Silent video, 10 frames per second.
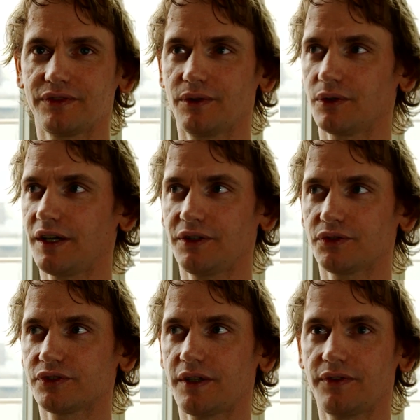all kind of
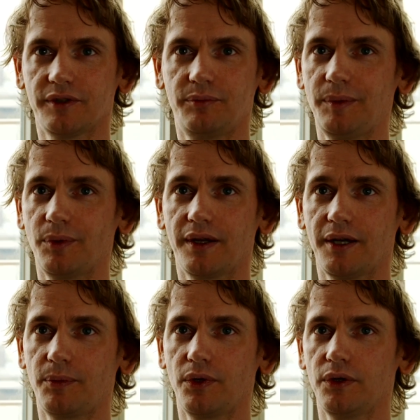stuff that people are
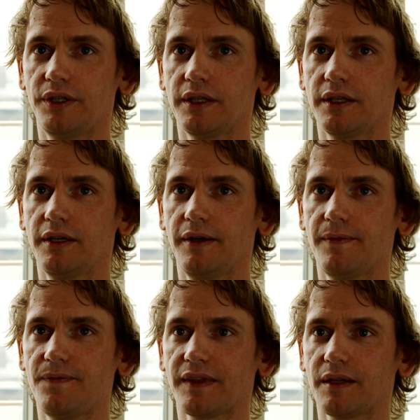uploading,
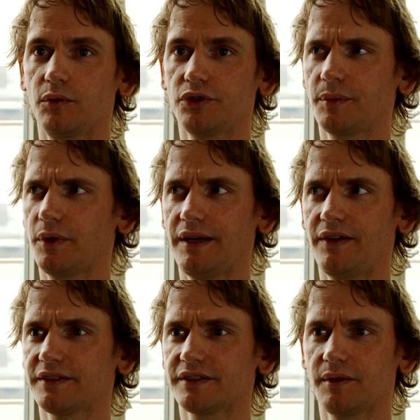multiple
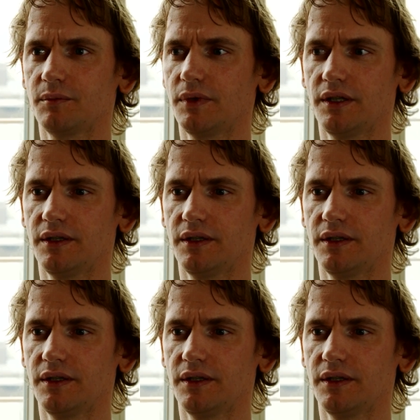having some